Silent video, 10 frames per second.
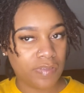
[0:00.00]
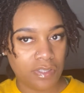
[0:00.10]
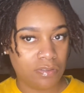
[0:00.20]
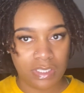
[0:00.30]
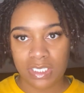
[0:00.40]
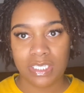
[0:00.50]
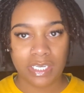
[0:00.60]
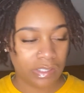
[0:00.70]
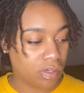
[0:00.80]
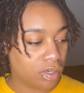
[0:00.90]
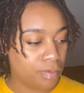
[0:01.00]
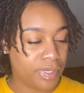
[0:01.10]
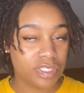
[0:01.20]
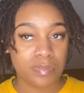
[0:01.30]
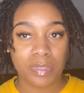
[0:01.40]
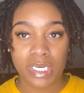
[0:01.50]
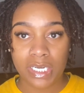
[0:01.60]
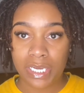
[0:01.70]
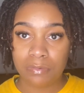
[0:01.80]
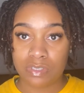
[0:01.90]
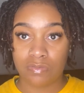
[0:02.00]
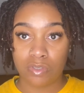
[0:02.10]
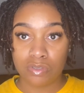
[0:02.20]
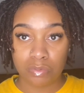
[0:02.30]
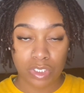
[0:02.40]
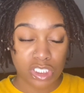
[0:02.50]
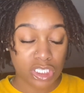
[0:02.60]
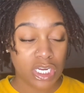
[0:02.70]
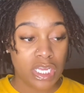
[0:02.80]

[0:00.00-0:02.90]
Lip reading: I don't think that at all. I'm about to spray it down with some rose water,